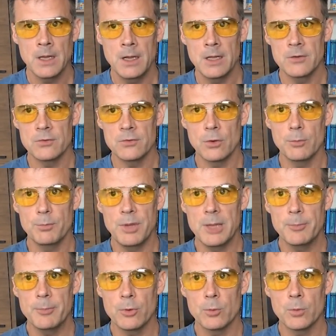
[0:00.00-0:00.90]
And so
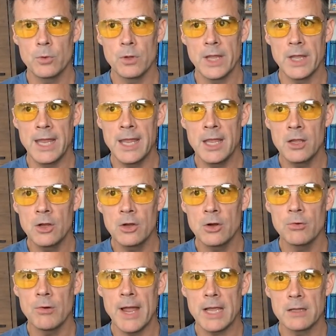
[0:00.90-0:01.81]
people will
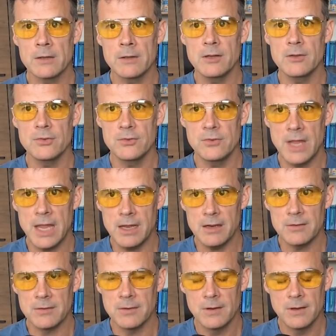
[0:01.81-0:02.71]
incorrectly
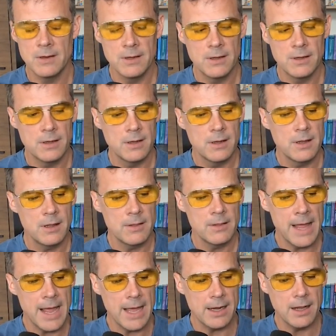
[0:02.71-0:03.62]
state
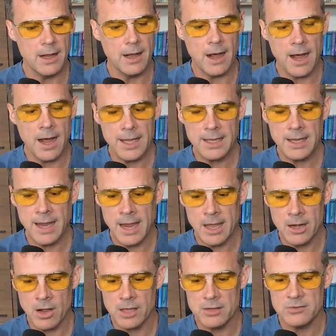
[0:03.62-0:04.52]
that I
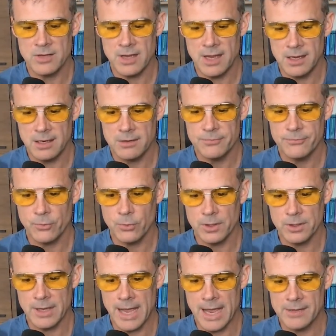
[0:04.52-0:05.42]
cannot take
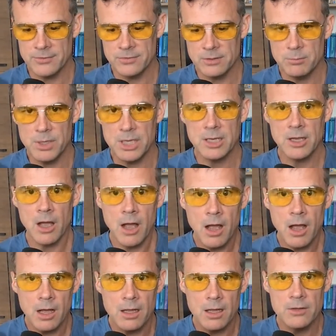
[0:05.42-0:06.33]
folic acid
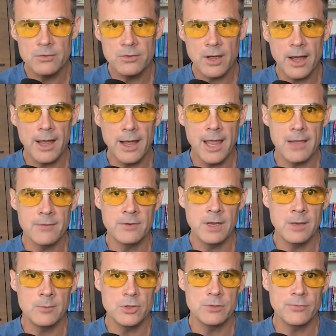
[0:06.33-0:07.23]
because I have
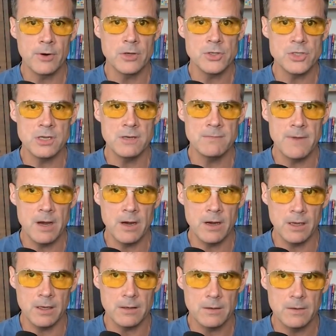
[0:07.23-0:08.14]
an MTHFR gene
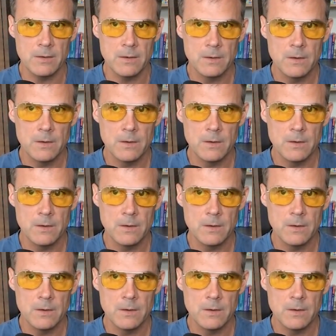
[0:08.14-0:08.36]
variant.